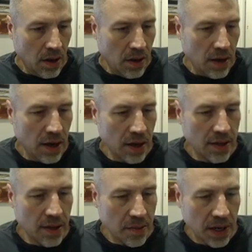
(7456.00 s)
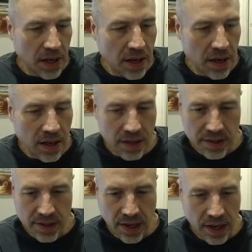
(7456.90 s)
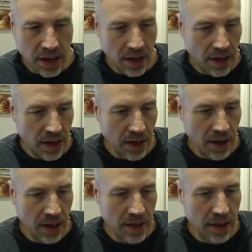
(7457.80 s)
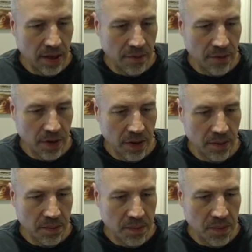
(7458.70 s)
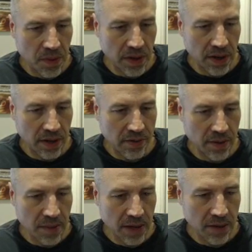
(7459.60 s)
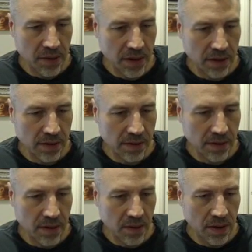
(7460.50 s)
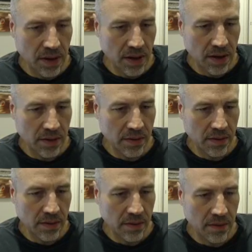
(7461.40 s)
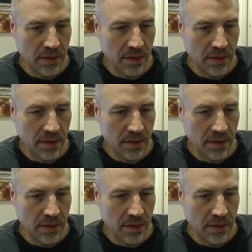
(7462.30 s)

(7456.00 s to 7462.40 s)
Yeah, I think I'm gonna get, let's see, I think I'm feeling pretty decent about the way this is going now, so